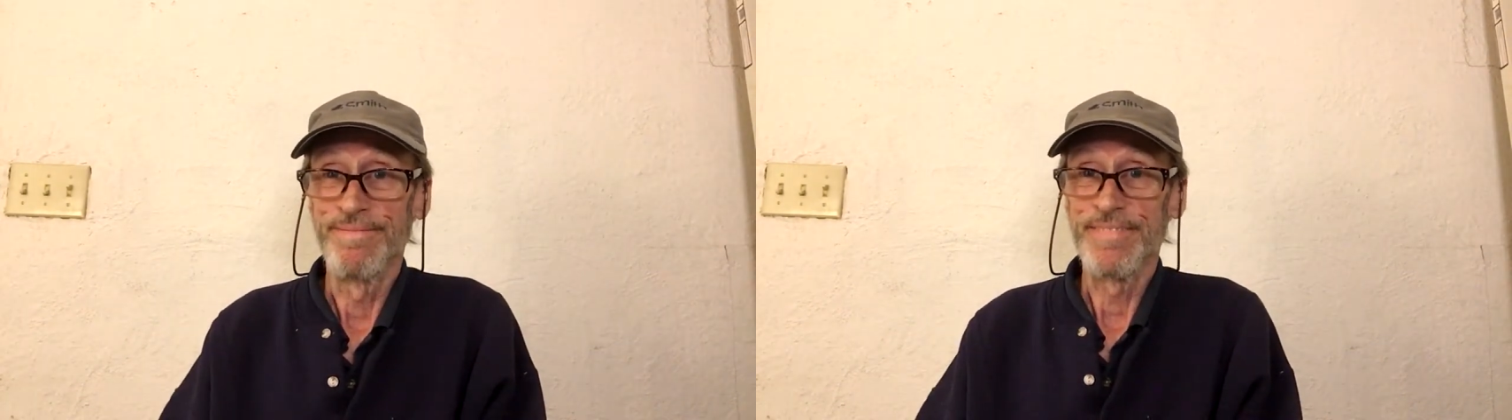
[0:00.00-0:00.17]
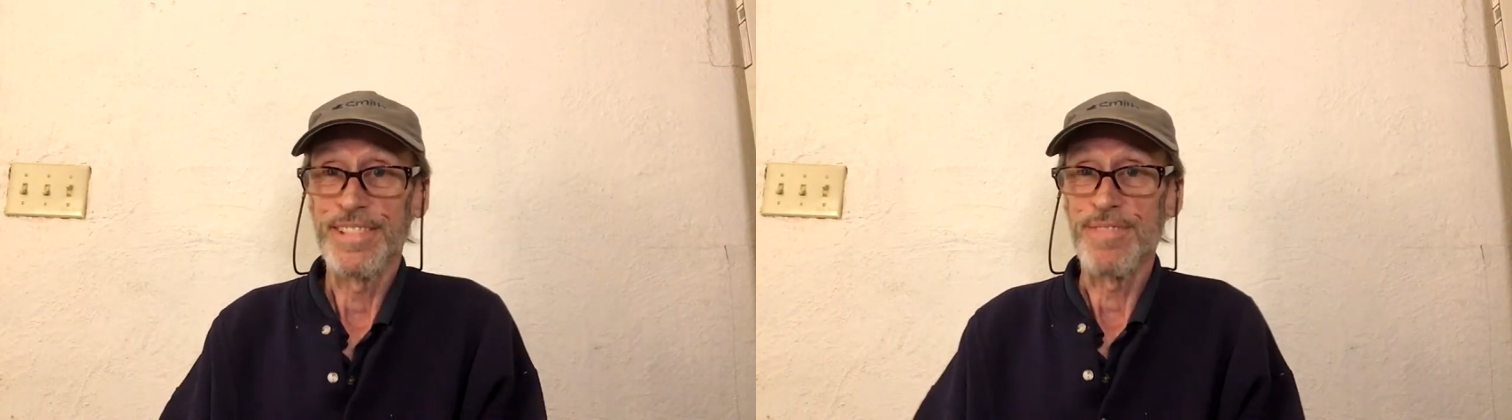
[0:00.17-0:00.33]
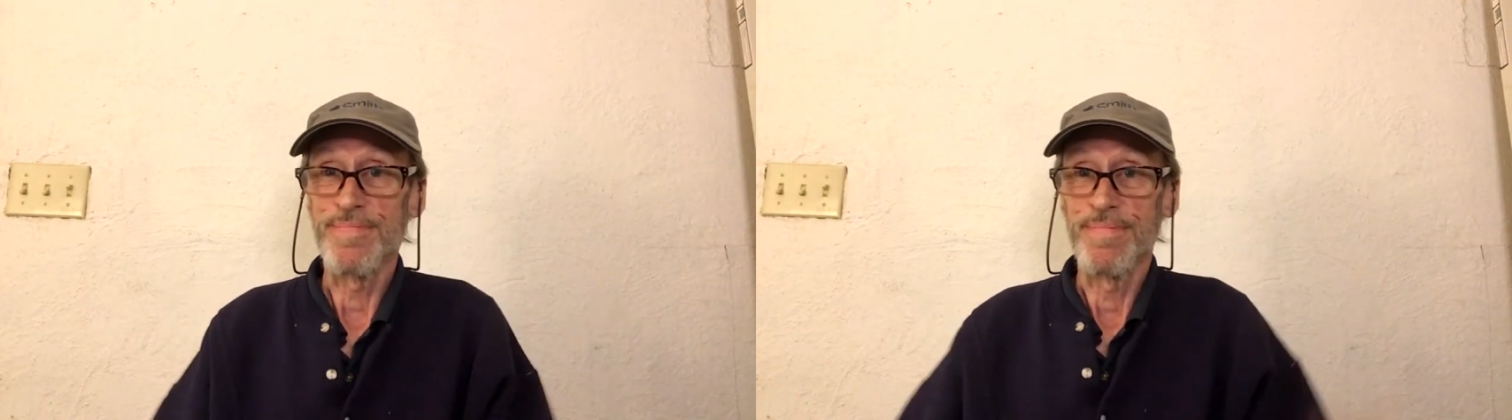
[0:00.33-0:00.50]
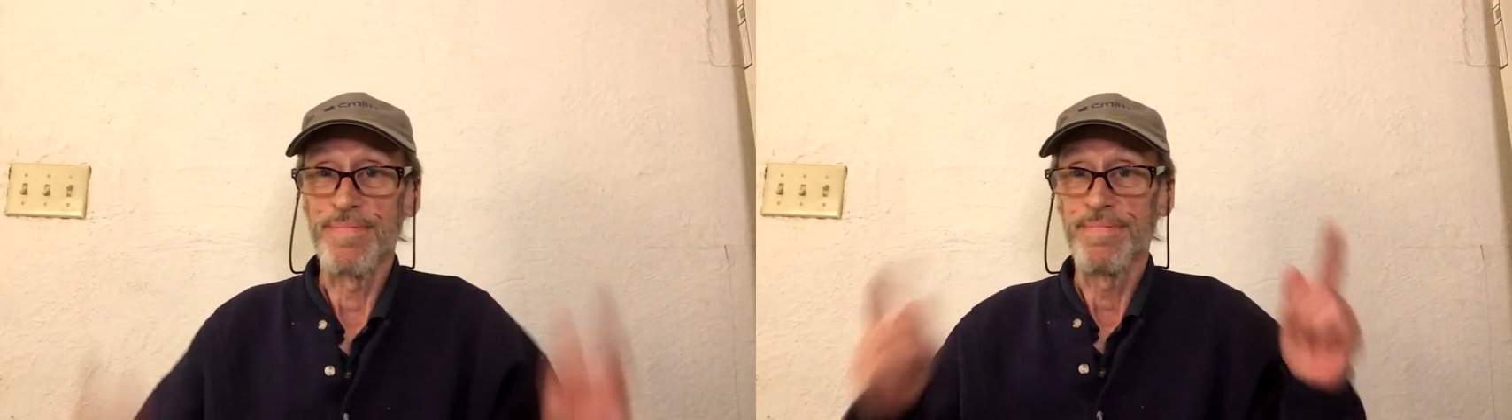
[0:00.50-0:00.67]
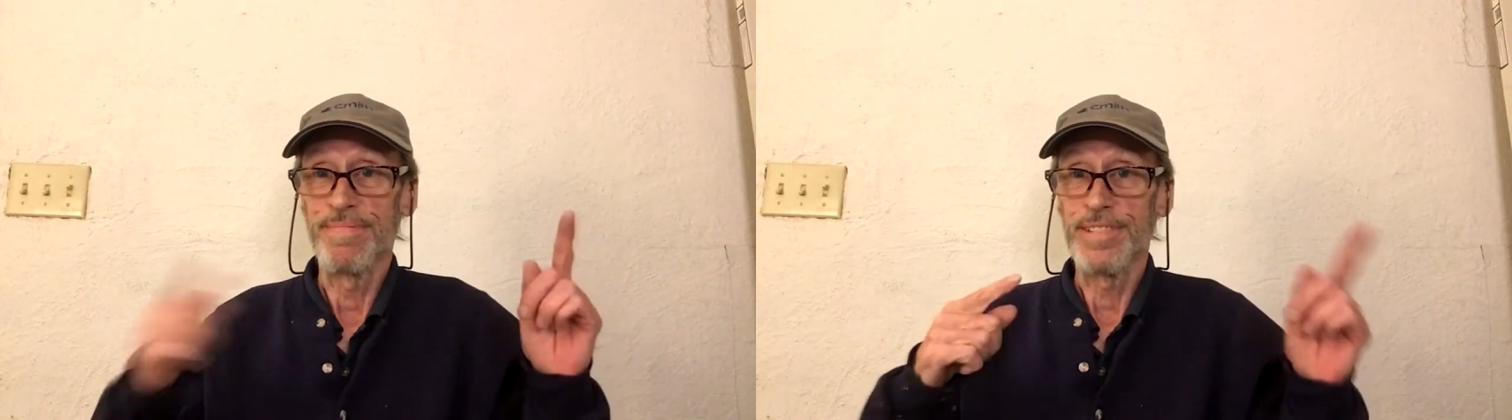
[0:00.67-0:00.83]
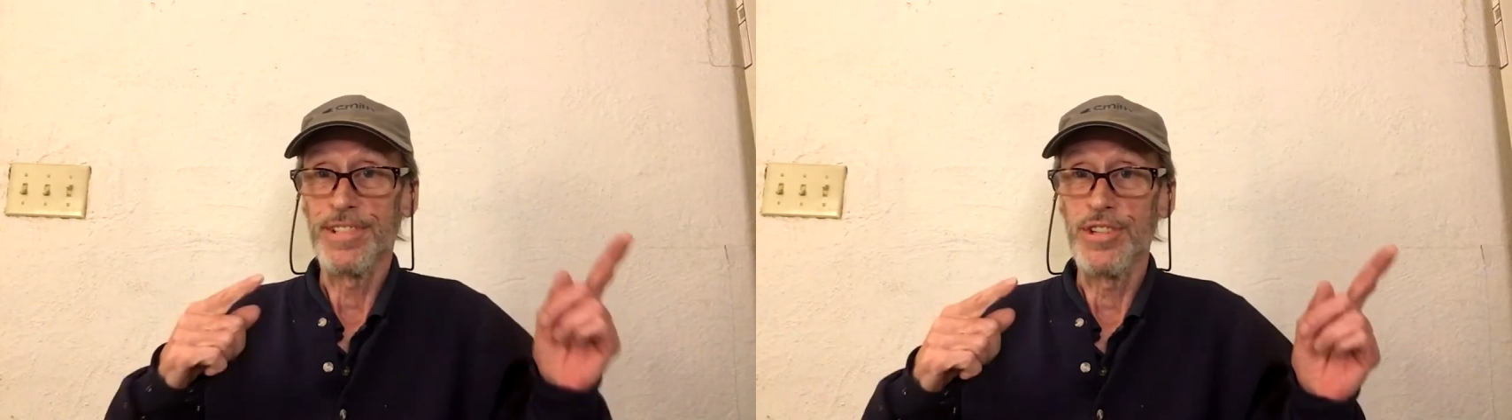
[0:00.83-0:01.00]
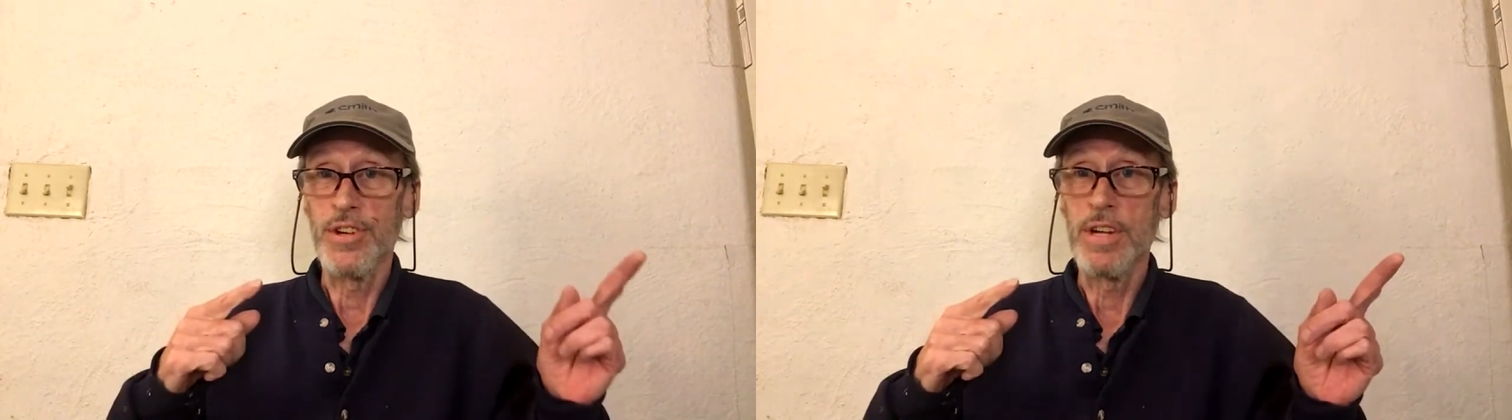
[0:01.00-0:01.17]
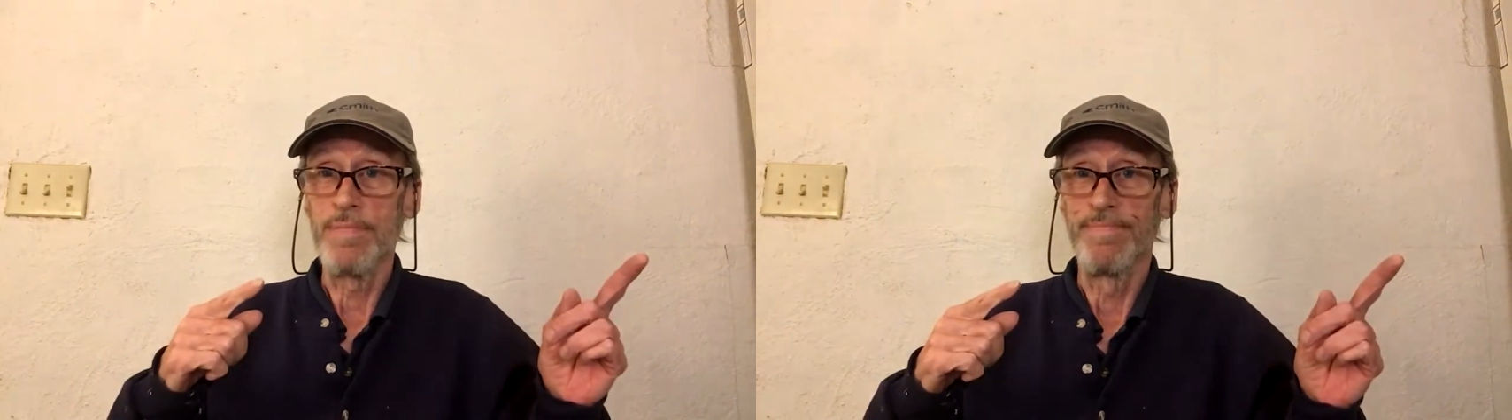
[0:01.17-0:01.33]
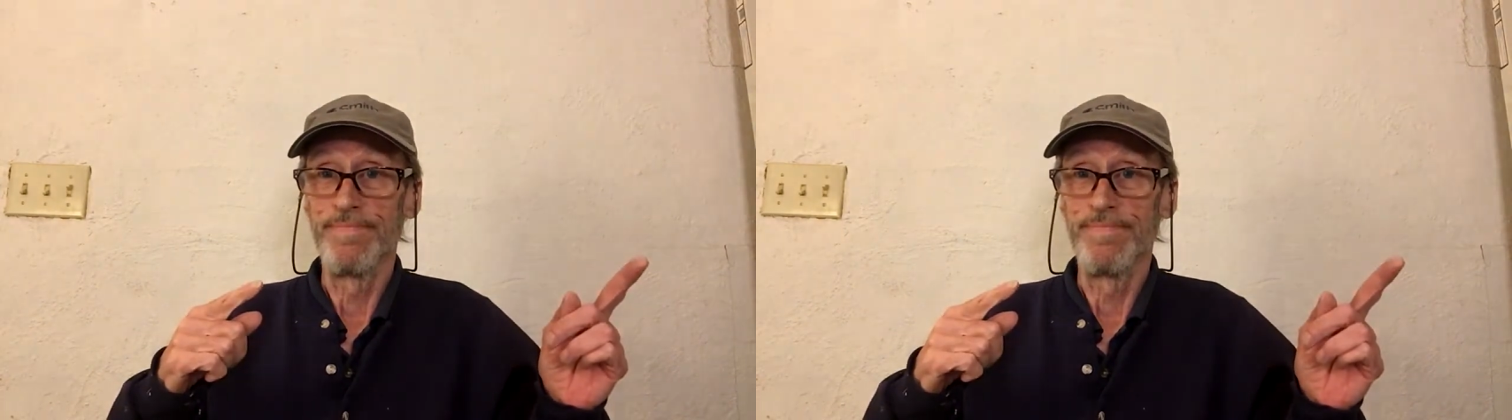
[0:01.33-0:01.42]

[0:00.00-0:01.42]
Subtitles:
So let's do it.